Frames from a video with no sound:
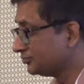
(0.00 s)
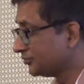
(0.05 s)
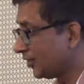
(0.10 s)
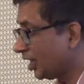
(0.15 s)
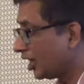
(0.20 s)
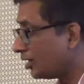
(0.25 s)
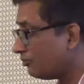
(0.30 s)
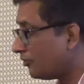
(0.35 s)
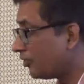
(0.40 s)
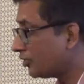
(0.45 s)

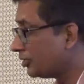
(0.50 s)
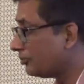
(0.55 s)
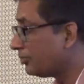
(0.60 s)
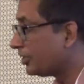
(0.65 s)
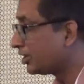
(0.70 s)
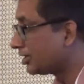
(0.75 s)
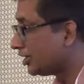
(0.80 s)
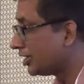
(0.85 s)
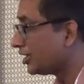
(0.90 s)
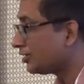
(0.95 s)
I want to
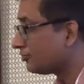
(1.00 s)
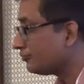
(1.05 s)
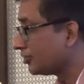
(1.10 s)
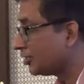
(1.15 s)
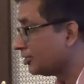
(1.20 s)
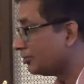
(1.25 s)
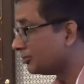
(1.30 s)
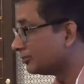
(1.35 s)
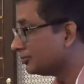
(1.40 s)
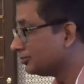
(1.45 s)
be clear with
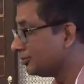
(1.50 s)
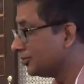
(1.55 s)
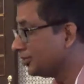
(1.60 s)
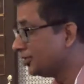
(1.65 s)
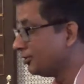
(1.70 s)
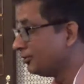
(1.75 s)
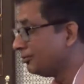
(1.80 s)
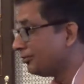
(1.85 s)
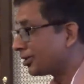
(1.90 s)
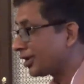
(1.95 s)
you,
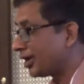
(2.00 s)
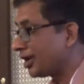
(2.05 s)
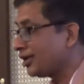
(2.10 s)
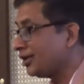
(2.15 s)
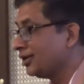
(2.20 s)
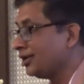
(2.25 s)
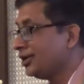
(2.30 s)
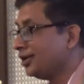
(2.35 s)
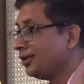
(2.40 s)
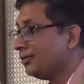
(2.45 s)

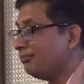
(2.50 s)
okay?